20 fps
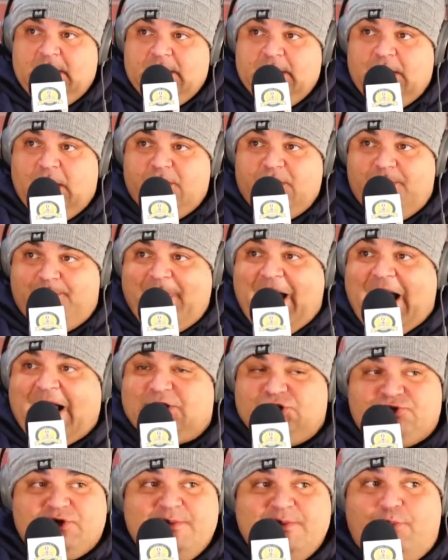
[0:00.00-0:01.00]
You know, your
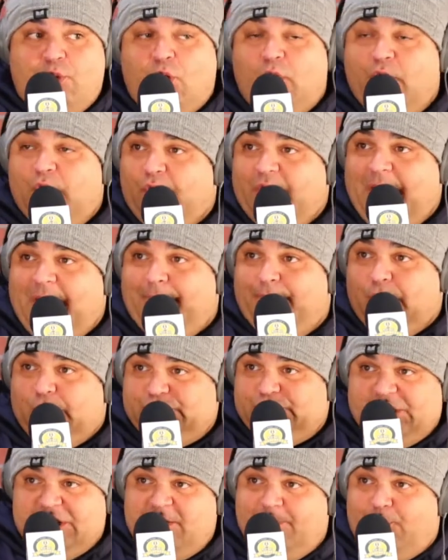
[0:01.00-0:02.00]
Backstreet Boy, all that
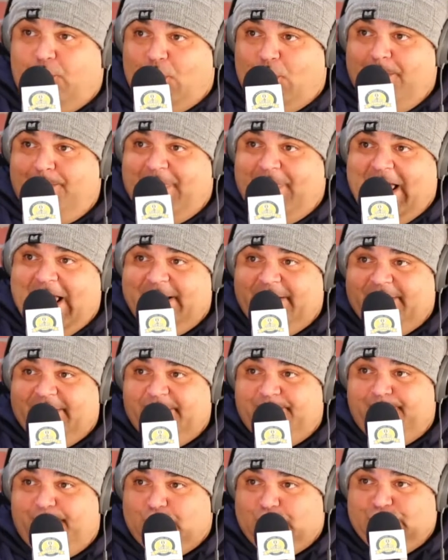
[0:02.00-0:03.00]
bullshit, your boy band
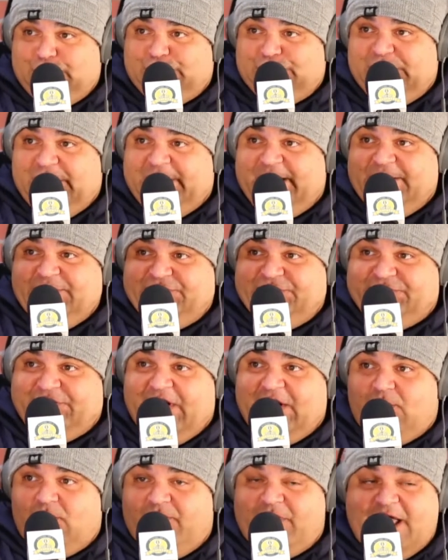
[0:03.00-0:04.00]
bullshit,
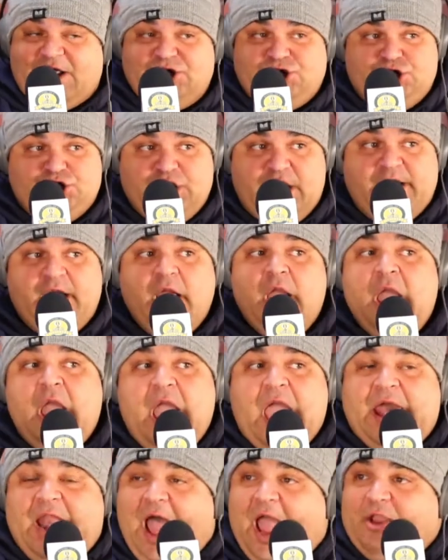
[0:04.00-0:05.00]
NSYNC, all that shit.
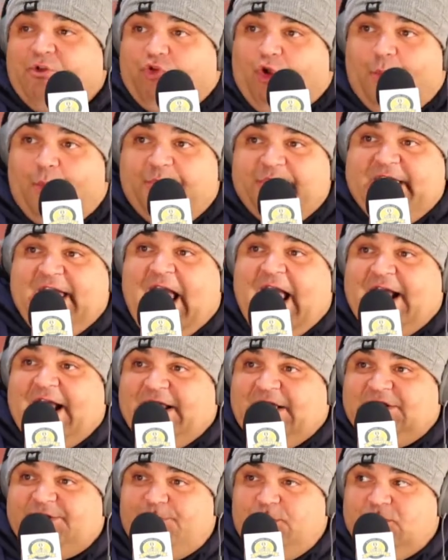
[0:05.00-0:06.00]
And I grew up in the
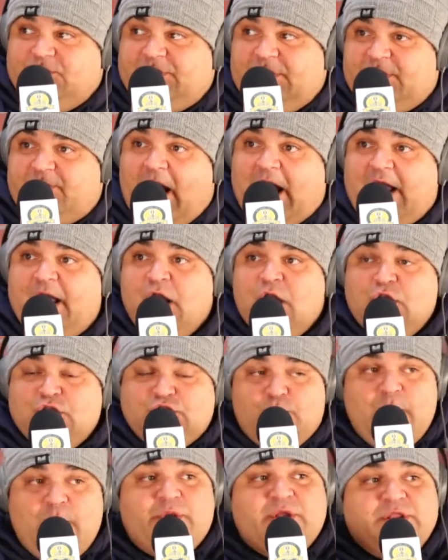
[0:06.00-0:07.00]
80s music, right?
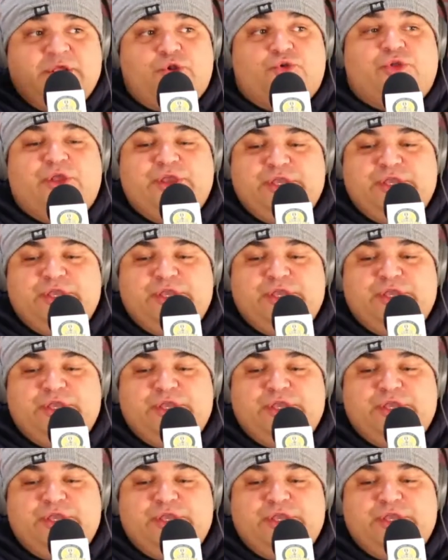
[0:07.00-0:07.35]
So we were literally